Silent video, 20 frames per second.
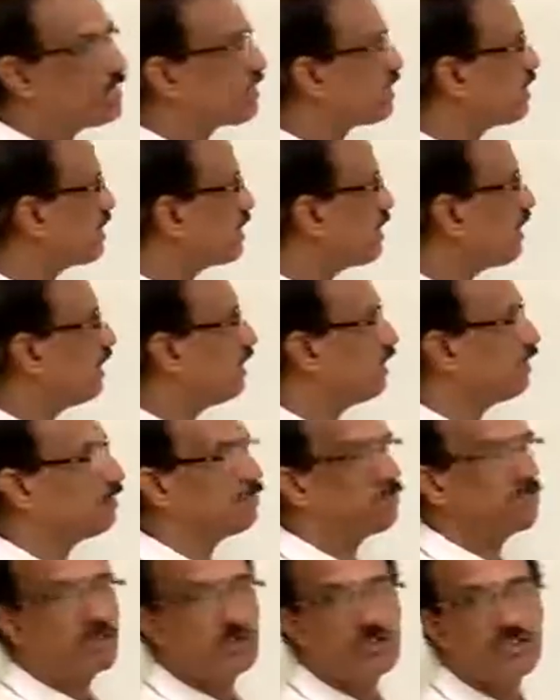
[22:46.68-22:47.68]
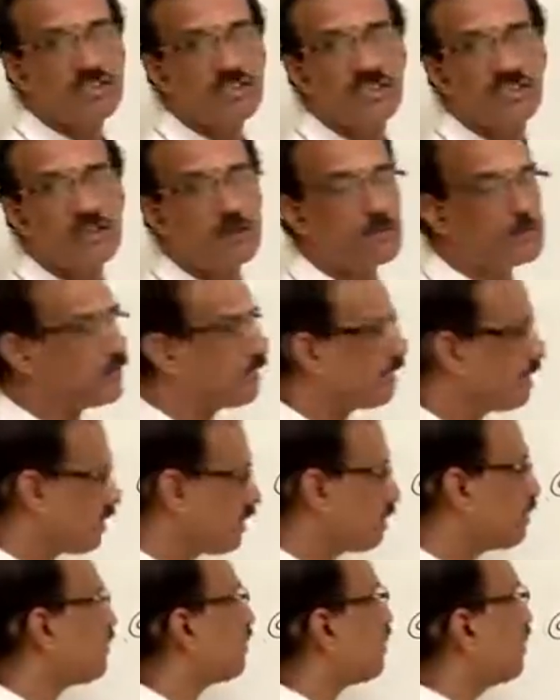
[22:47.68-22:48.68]
and 4 cm.
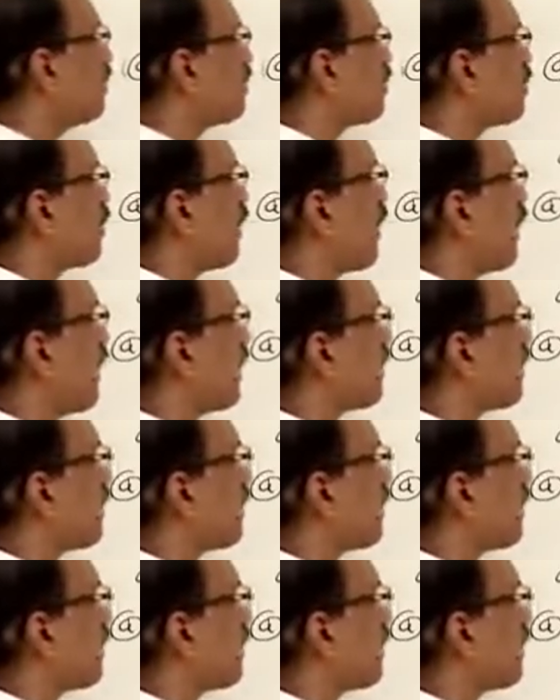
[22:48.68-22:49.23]
So axis